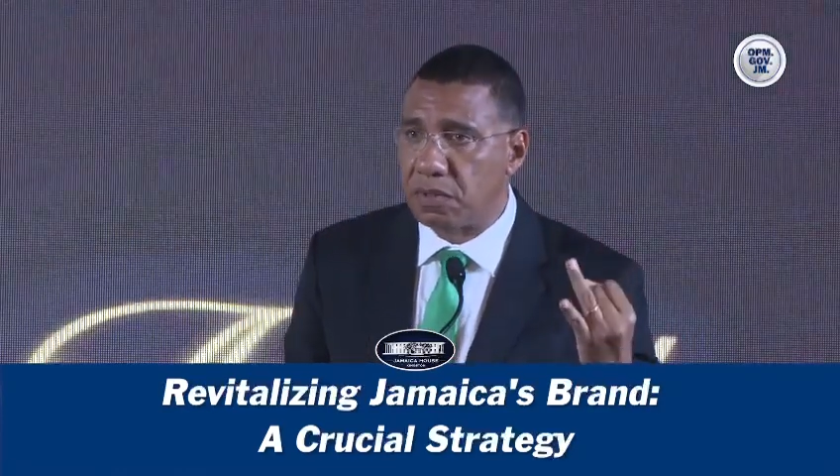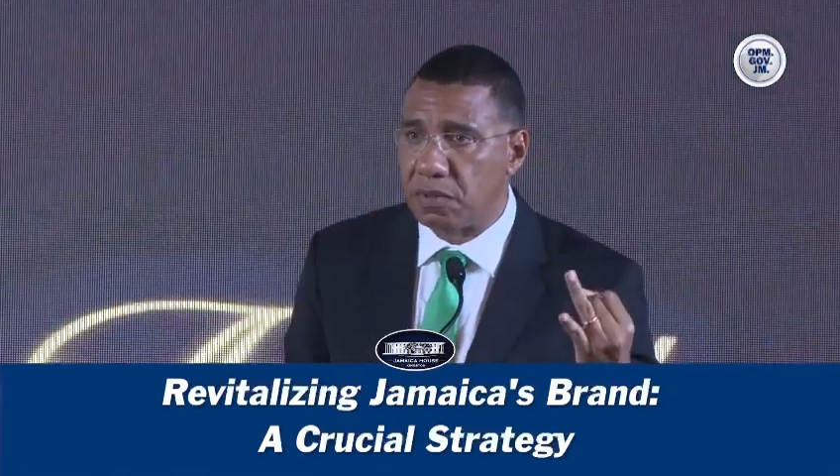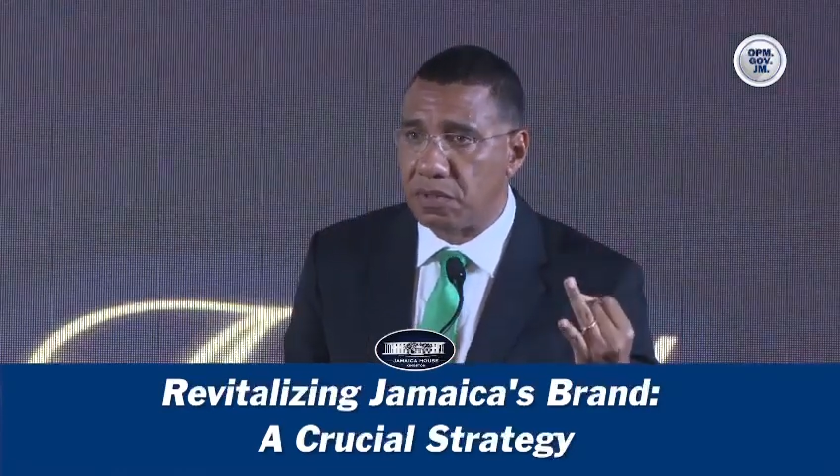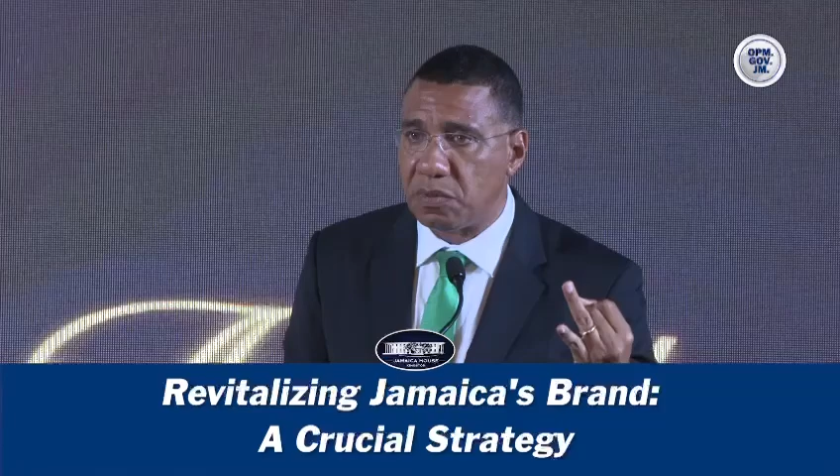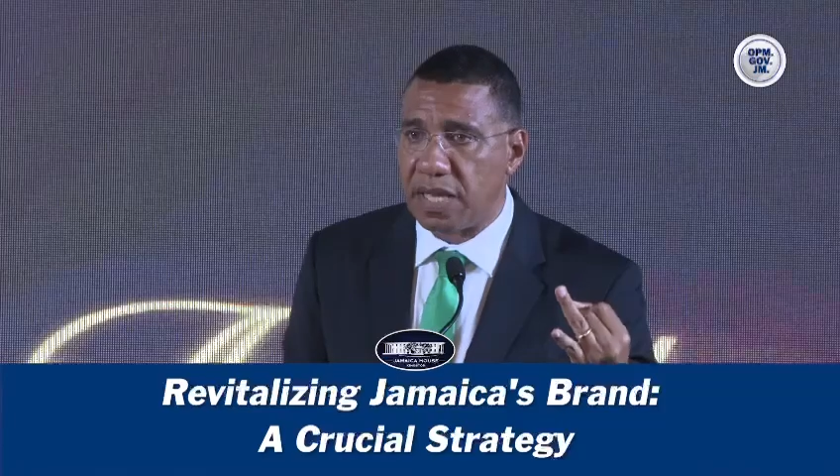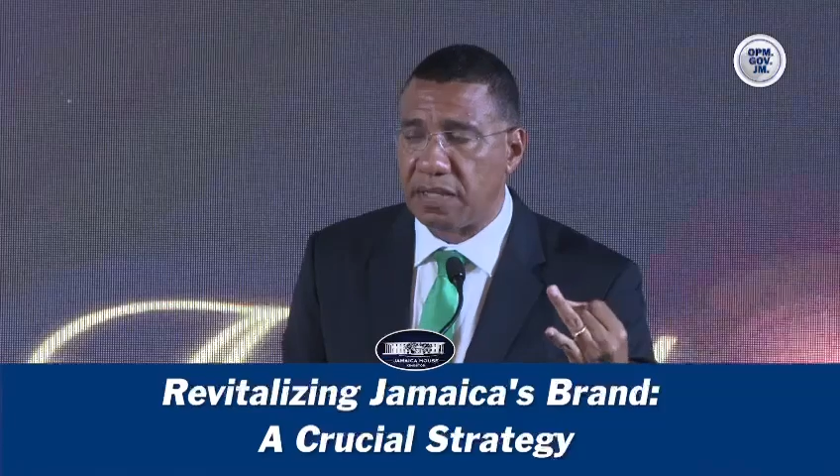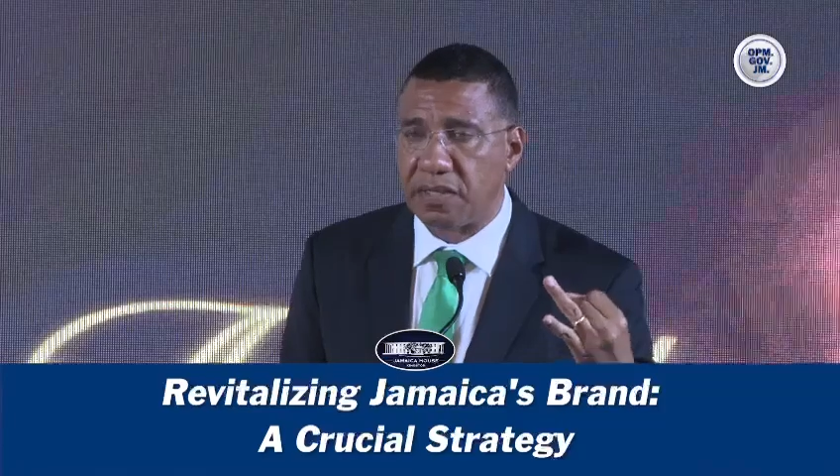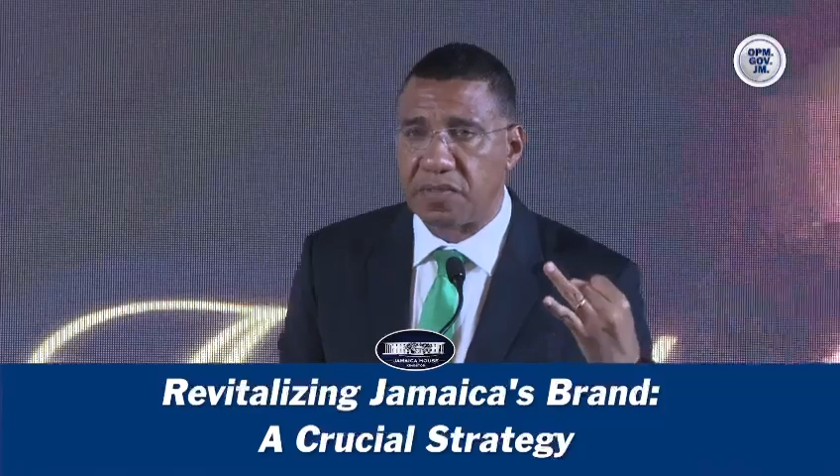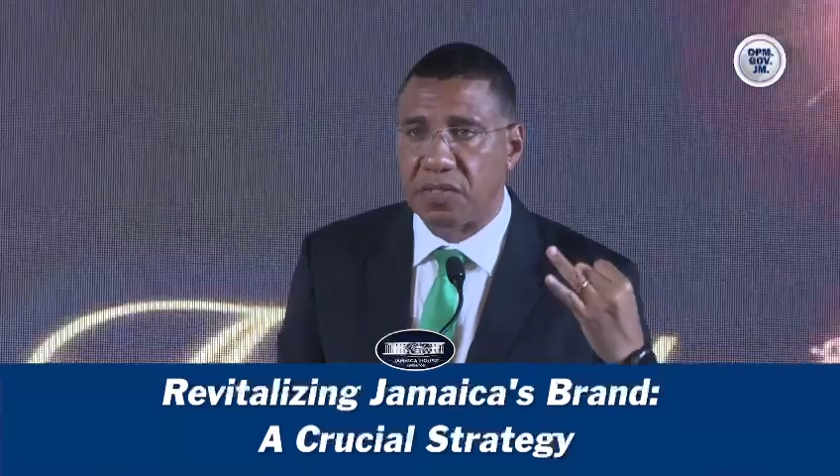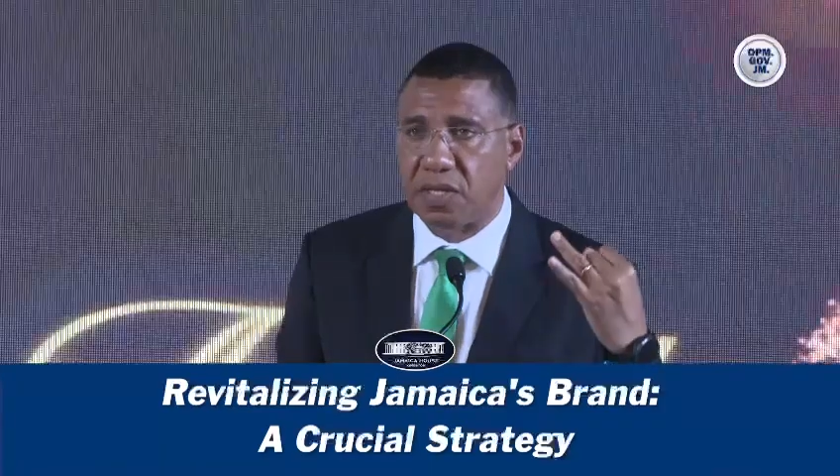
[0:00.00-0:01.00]
the
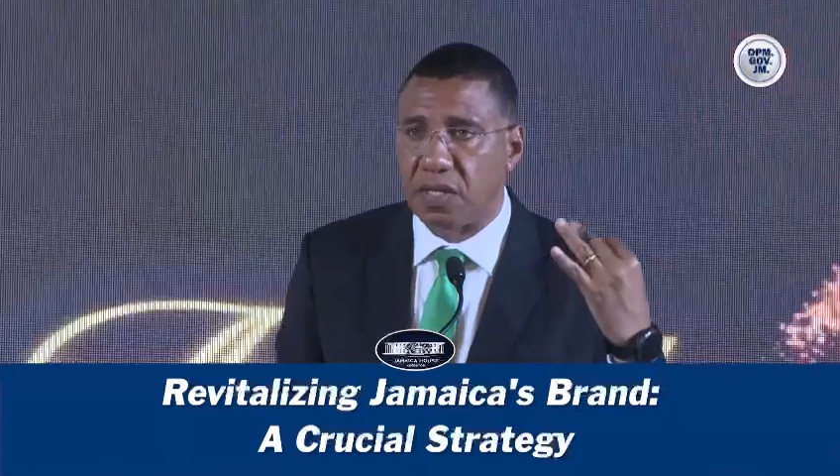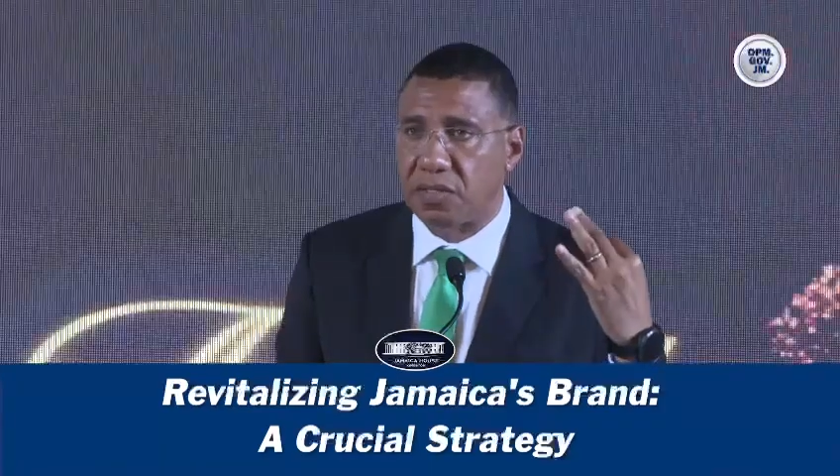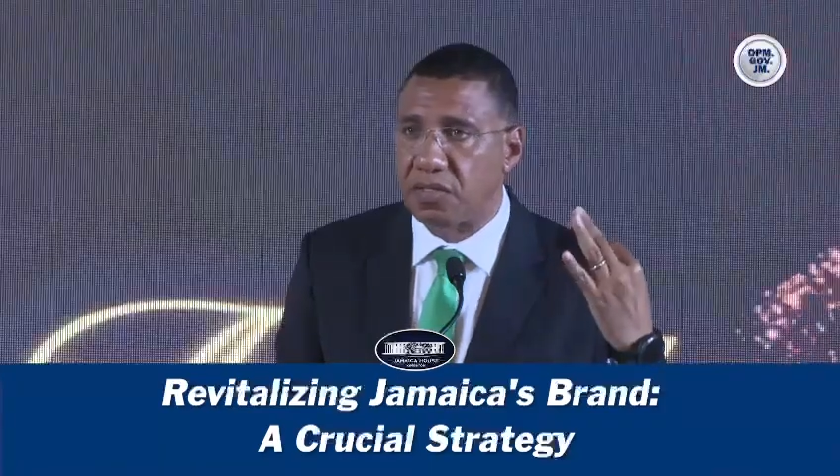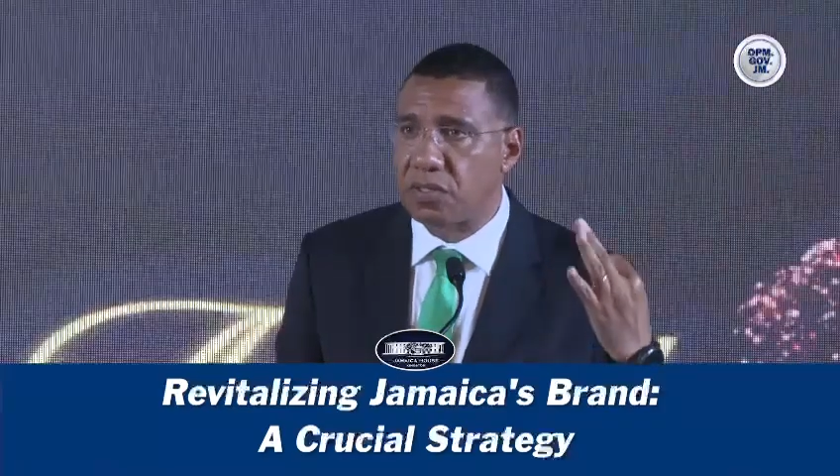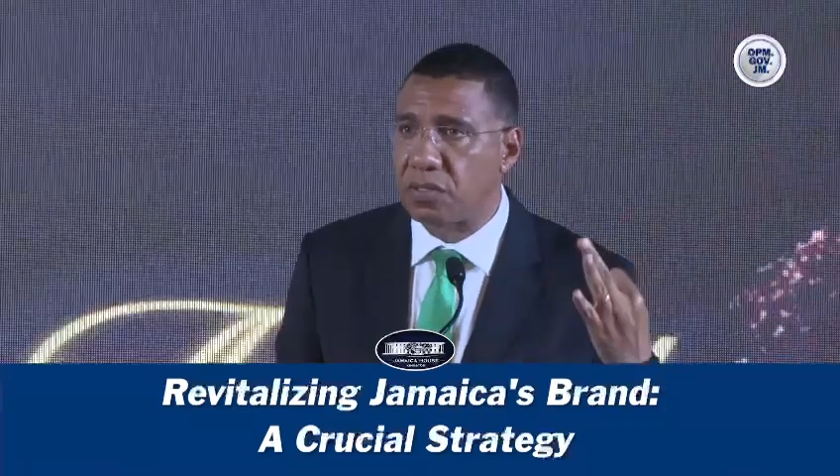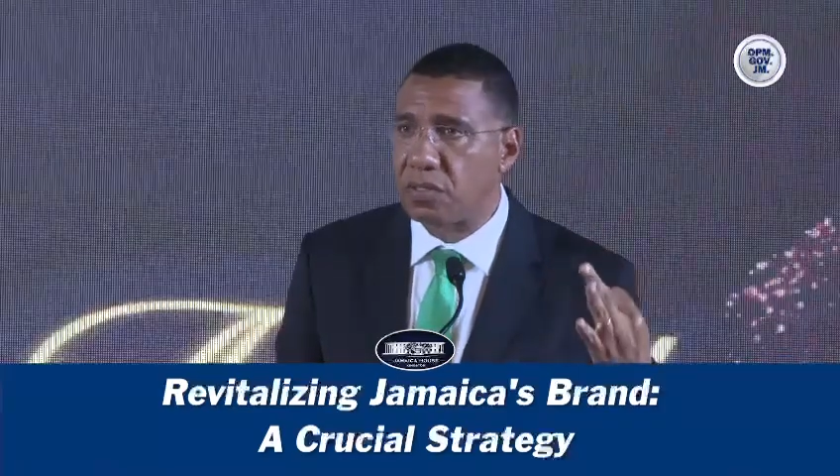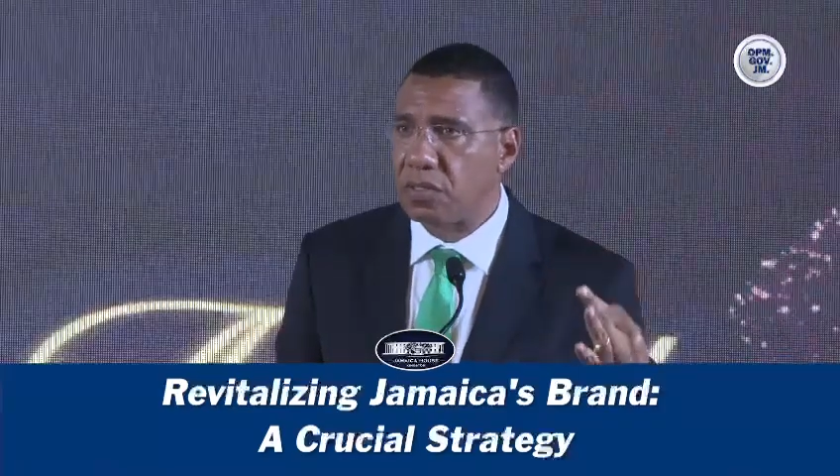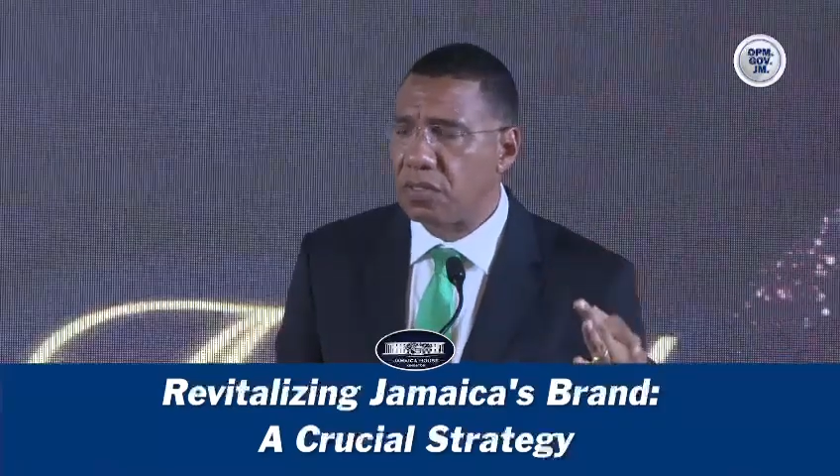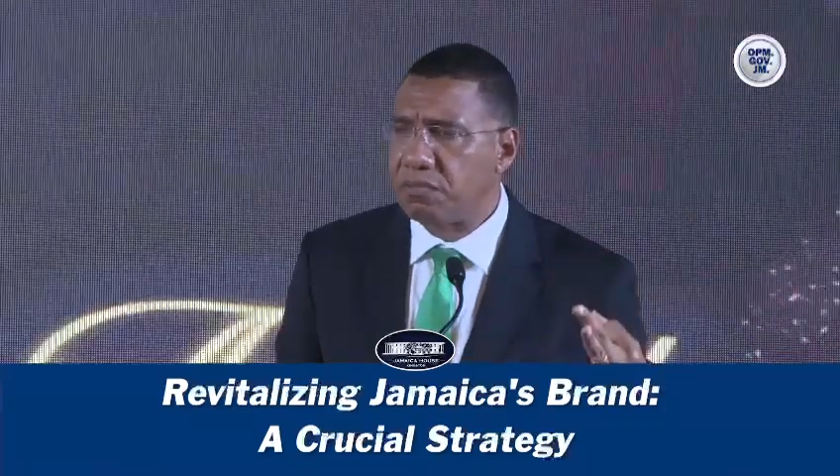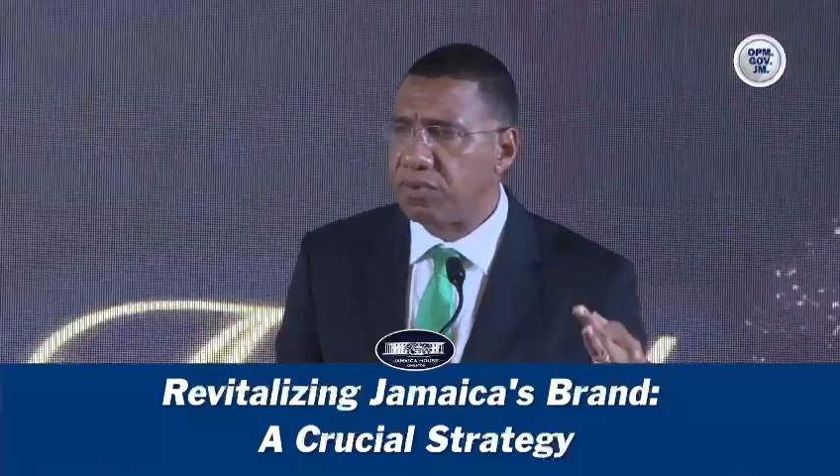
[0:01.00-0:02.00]
United States,
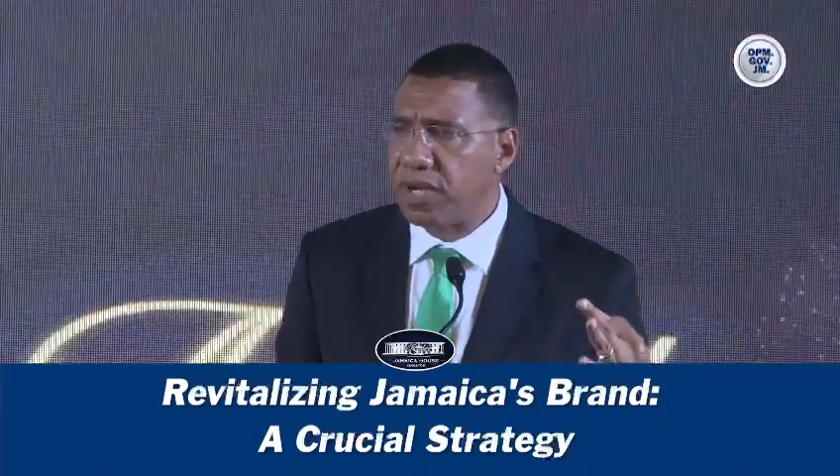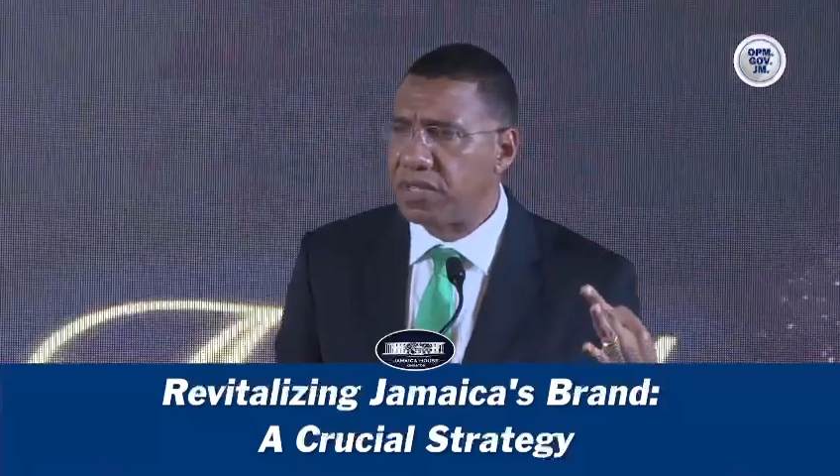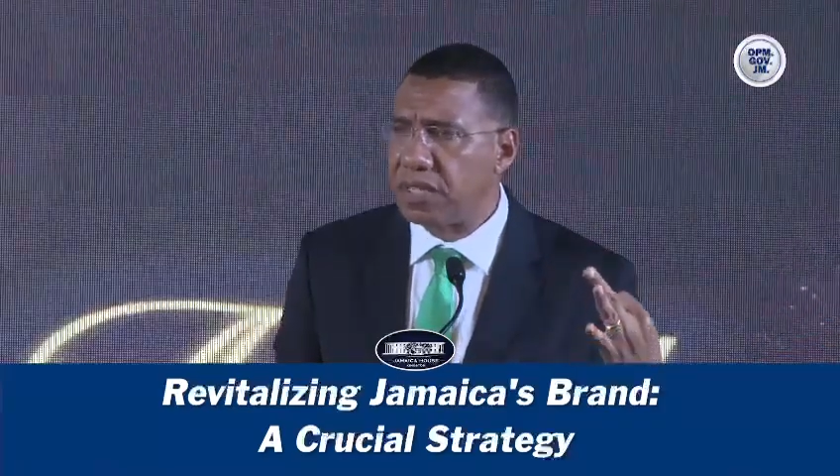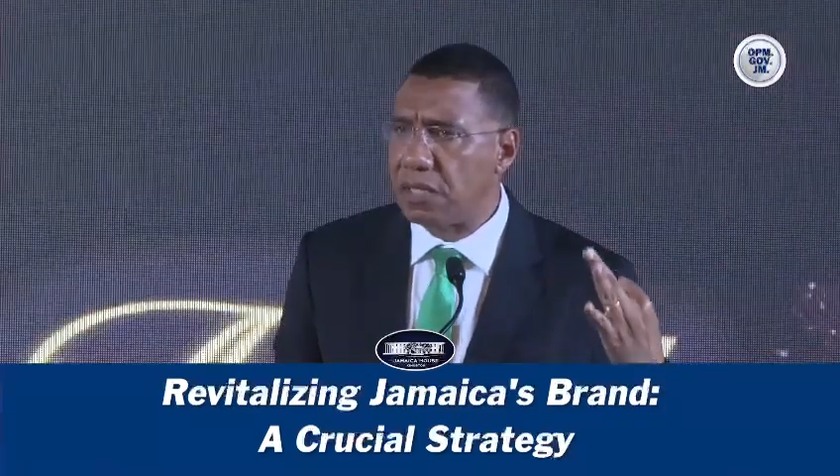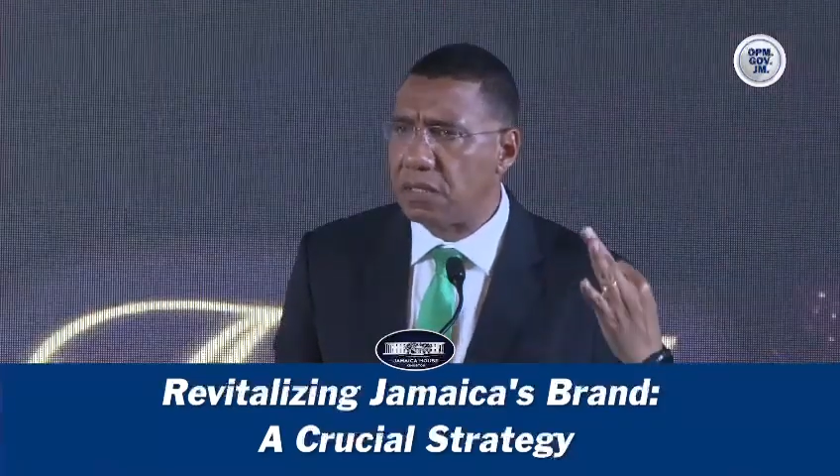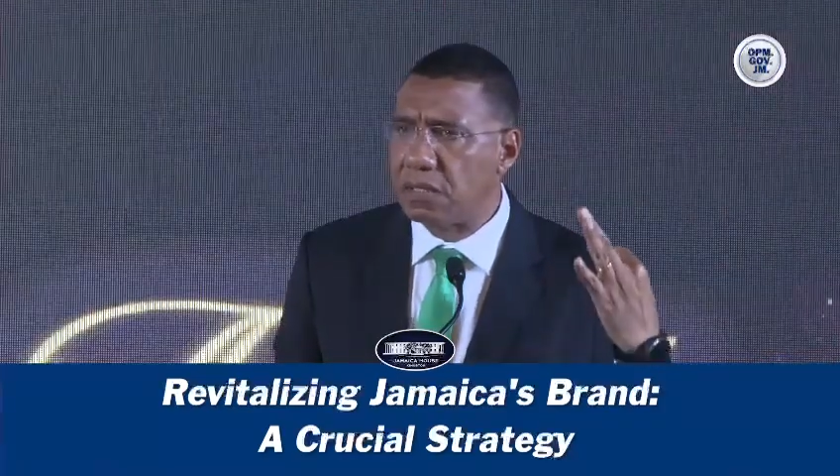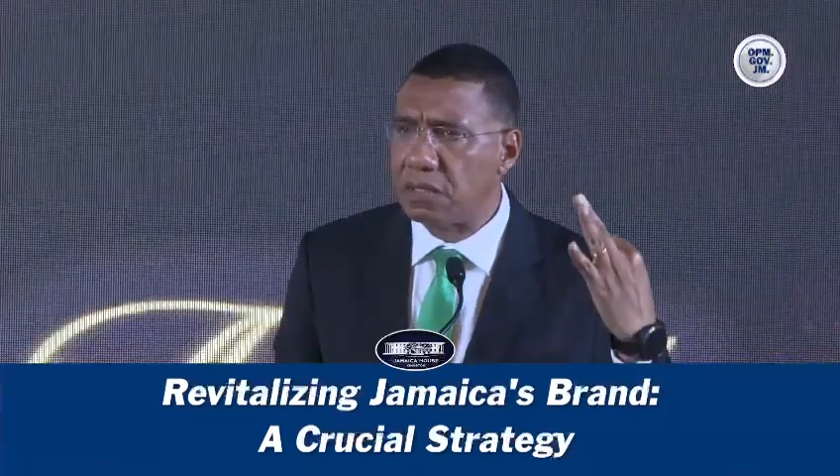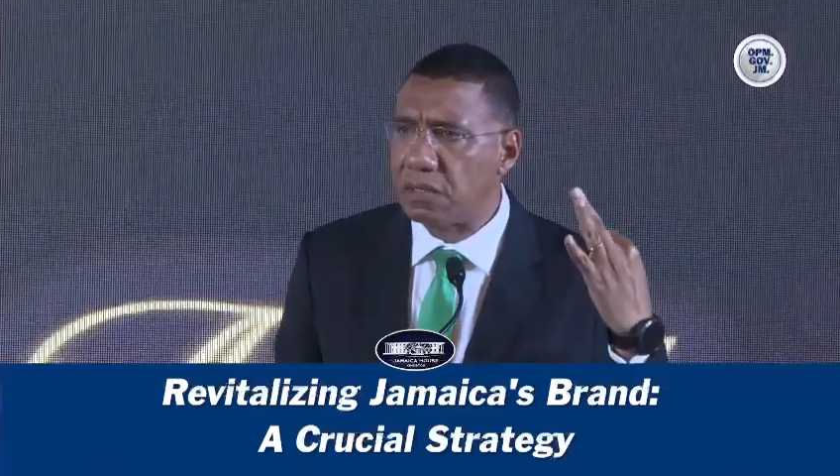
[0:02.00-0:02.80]
Brazil,